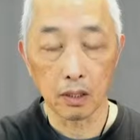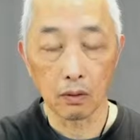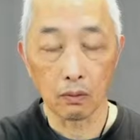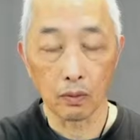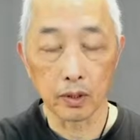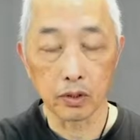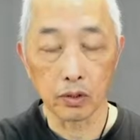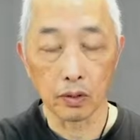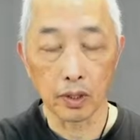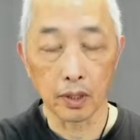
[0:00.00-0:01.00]
one
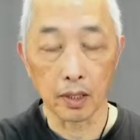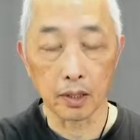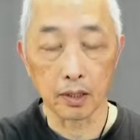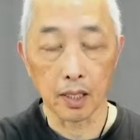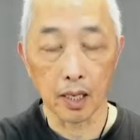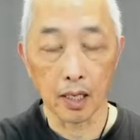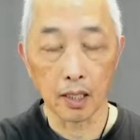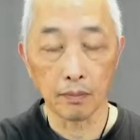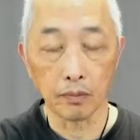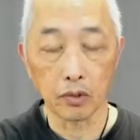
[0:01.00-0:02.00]
joint at a
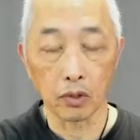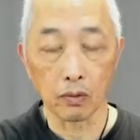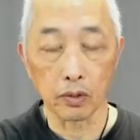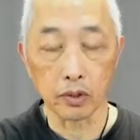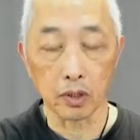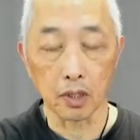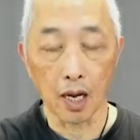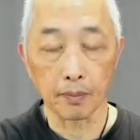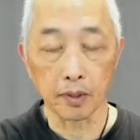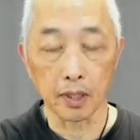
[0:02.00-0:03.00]
time, towards the
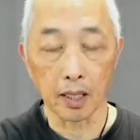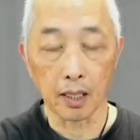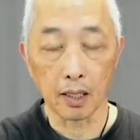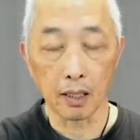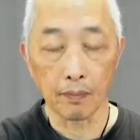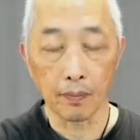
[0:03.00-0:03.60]
top of the head.